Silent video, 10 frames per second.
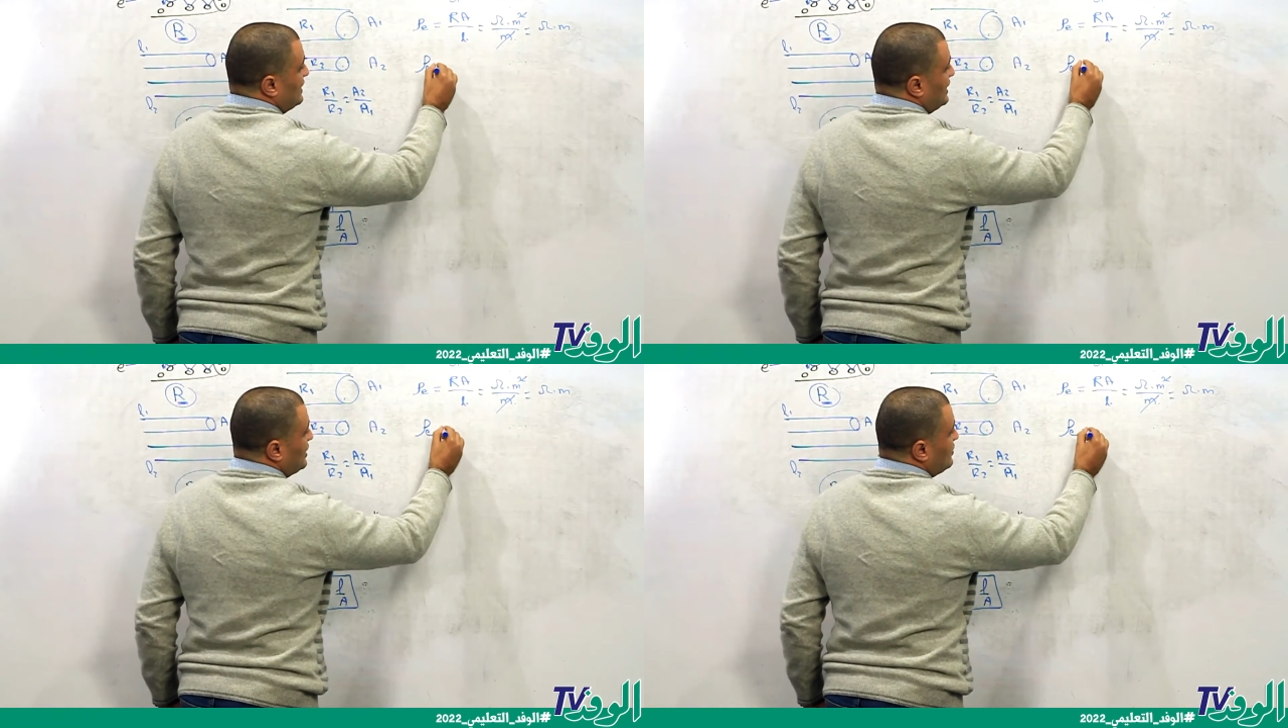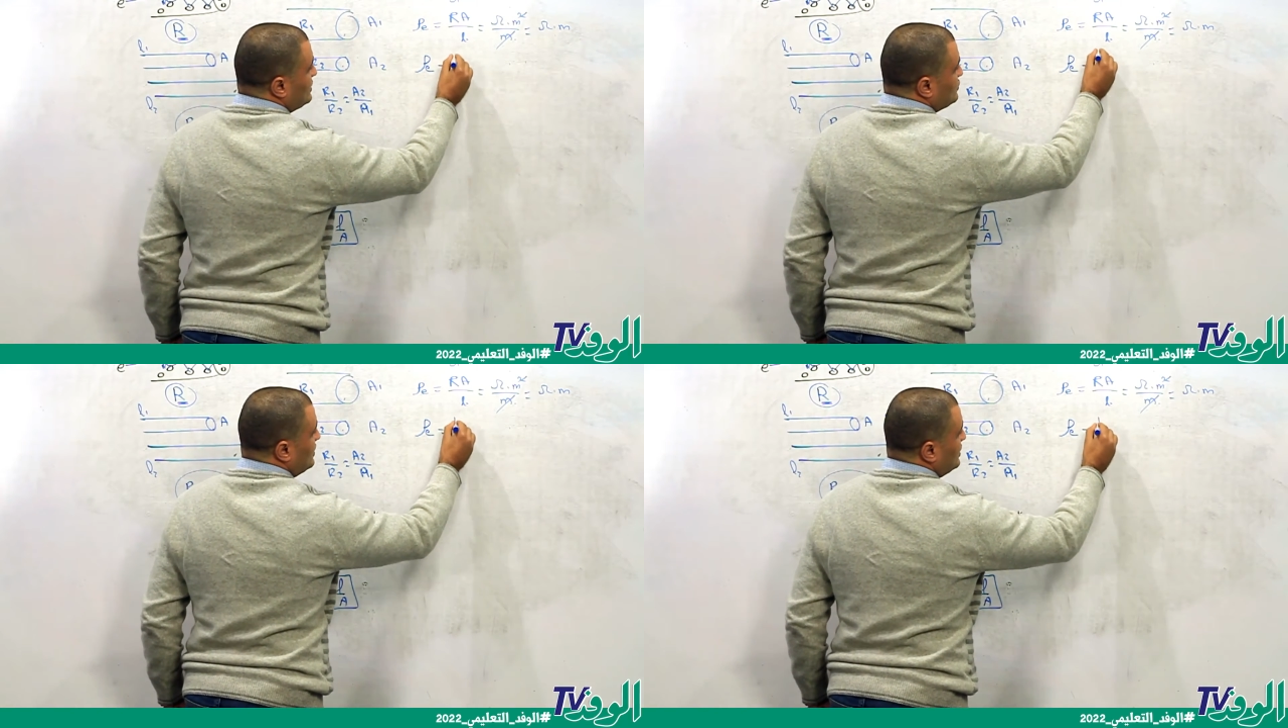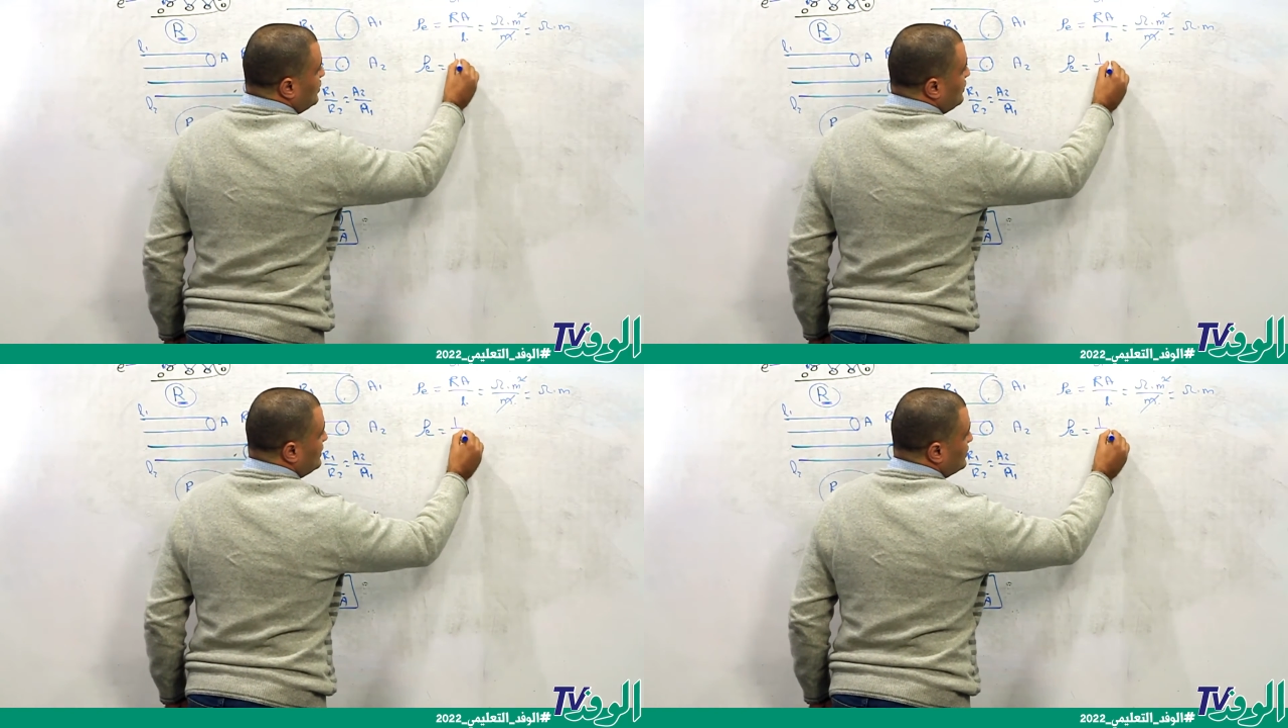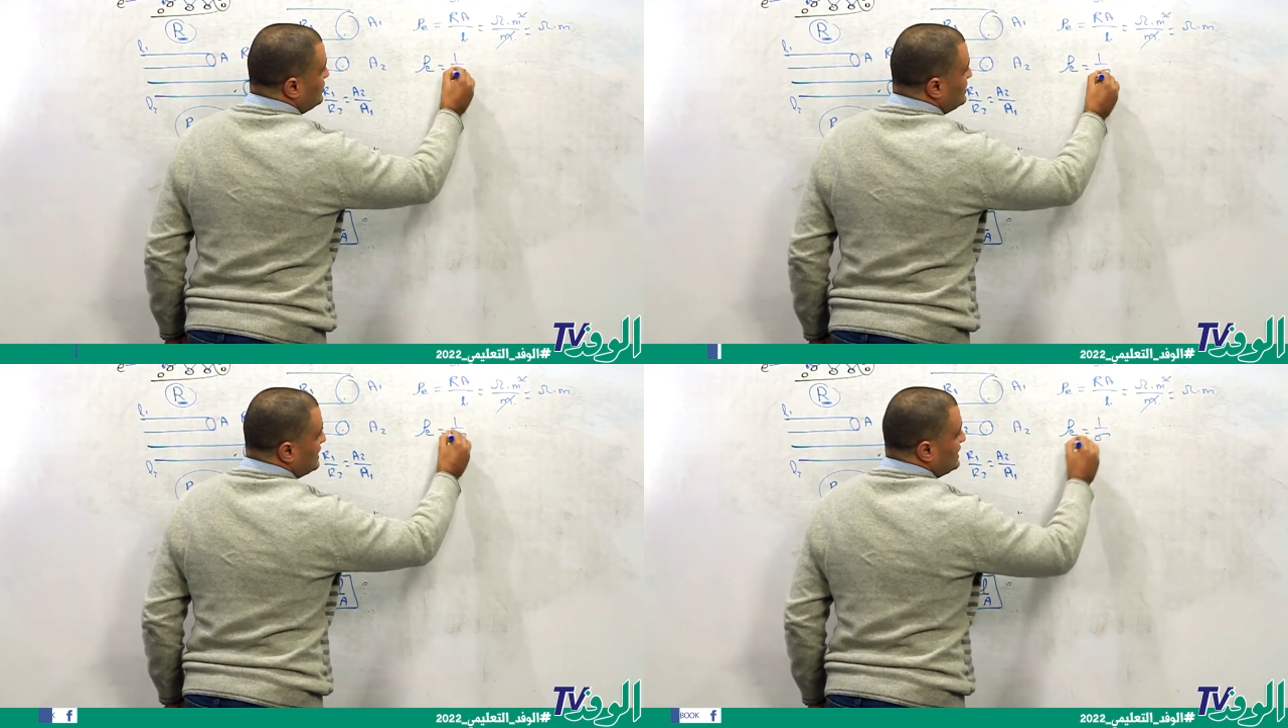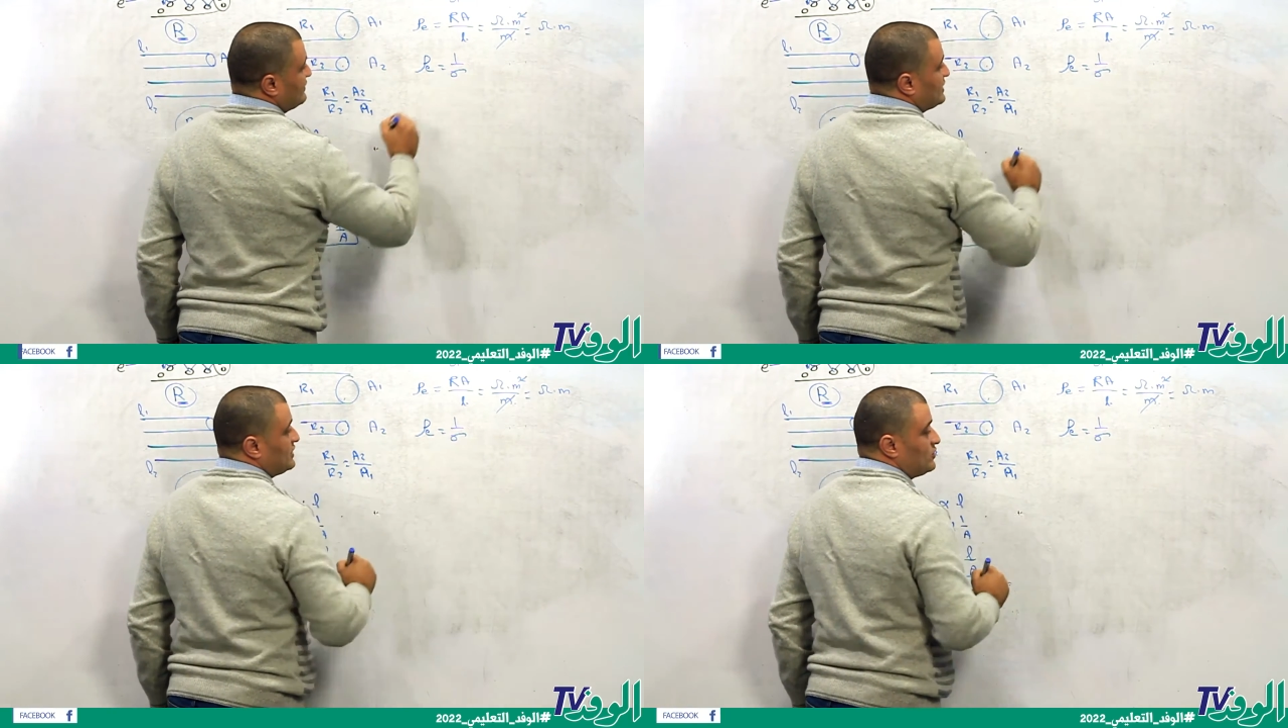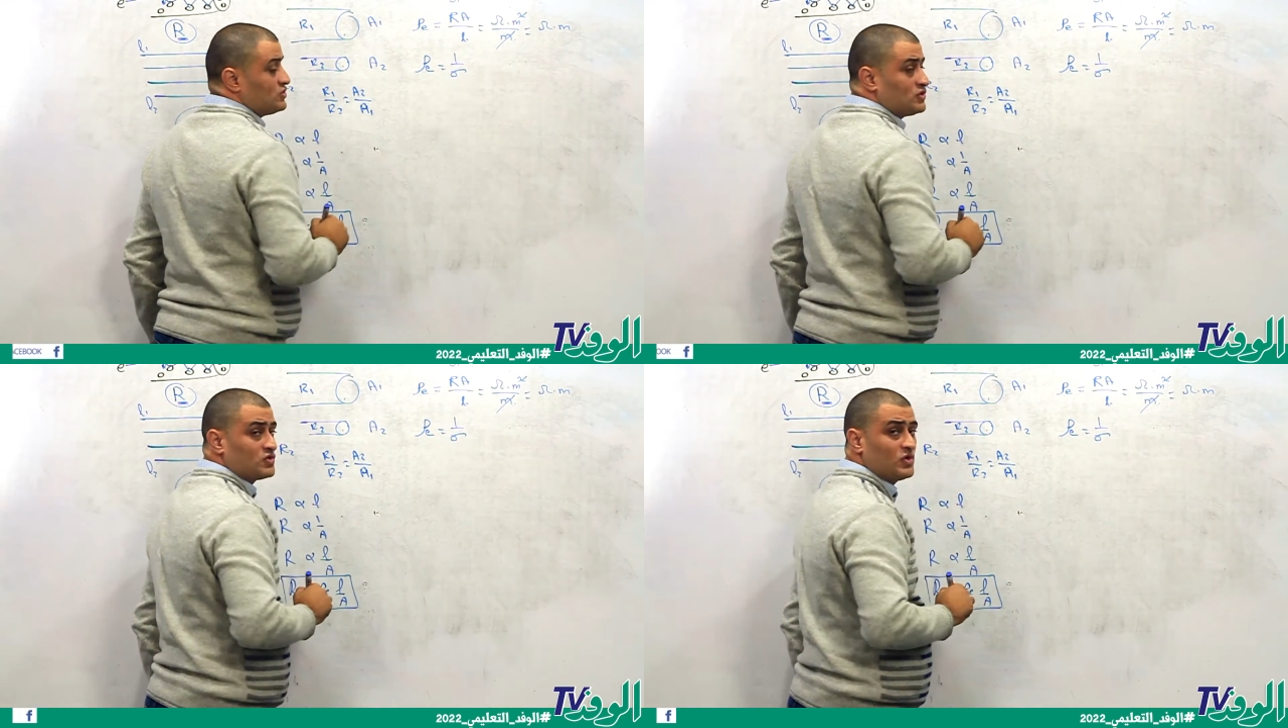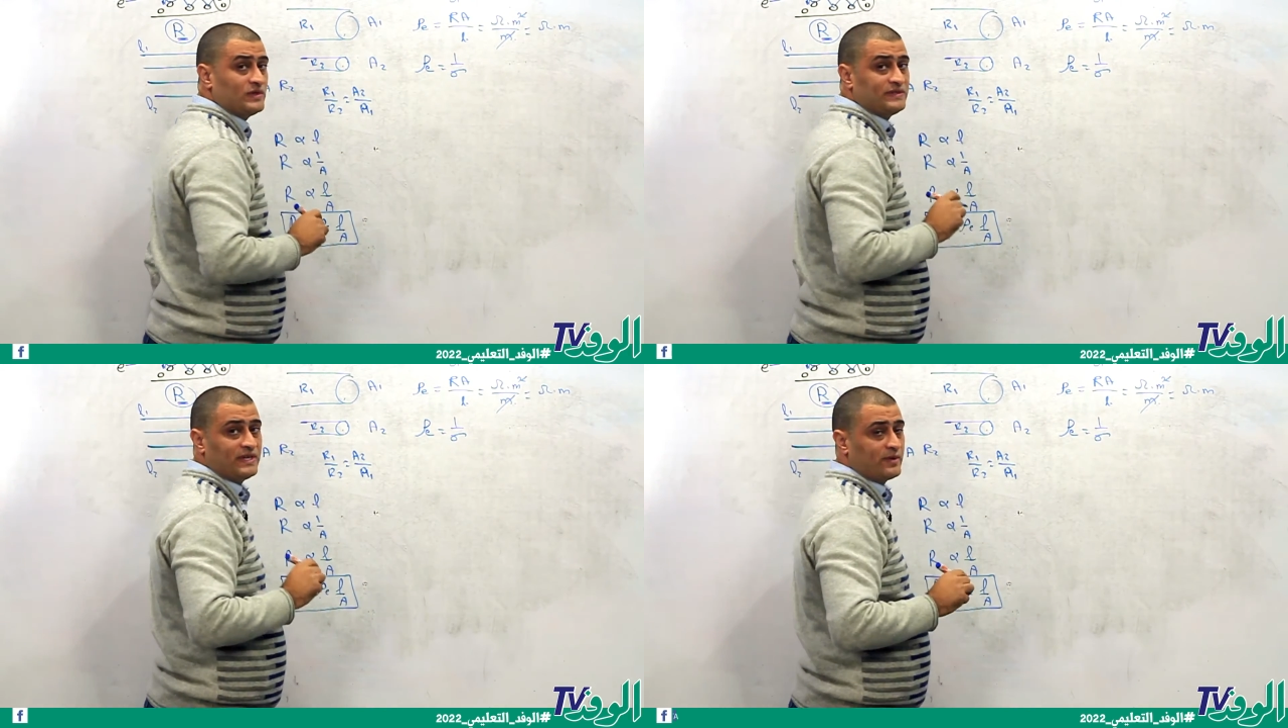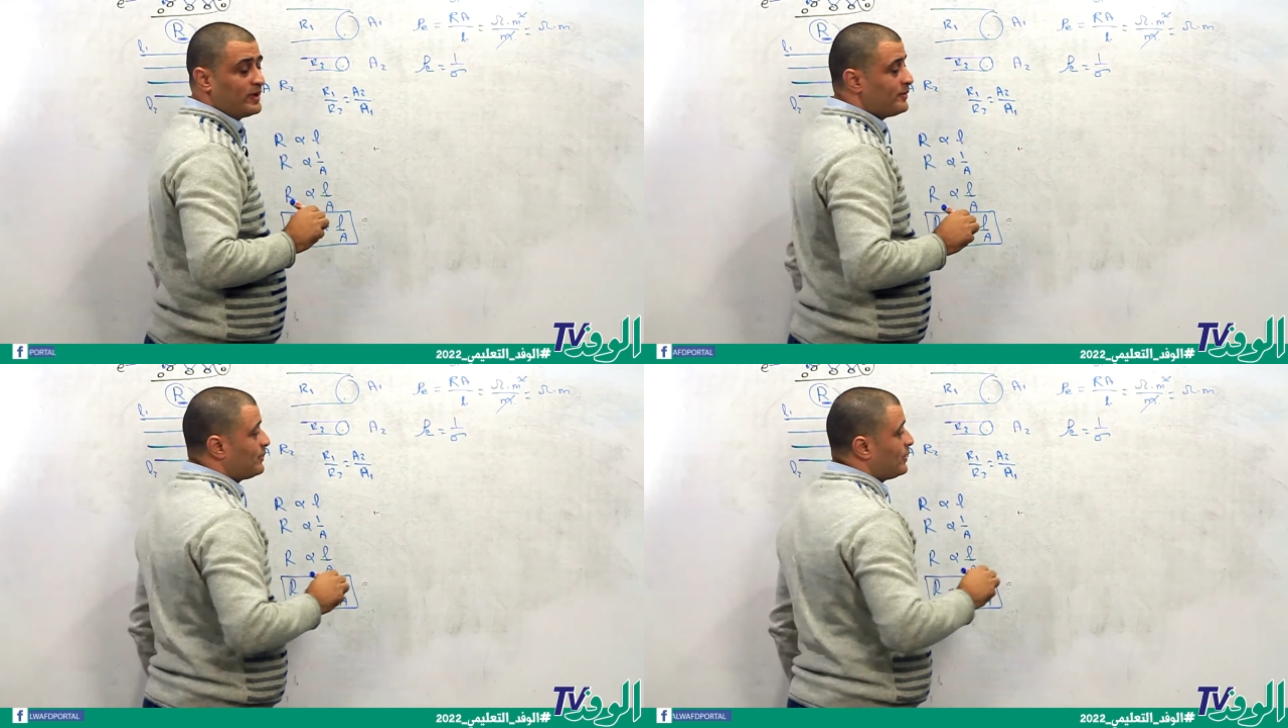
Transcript: equals 1 over conductivity, which is called sigma.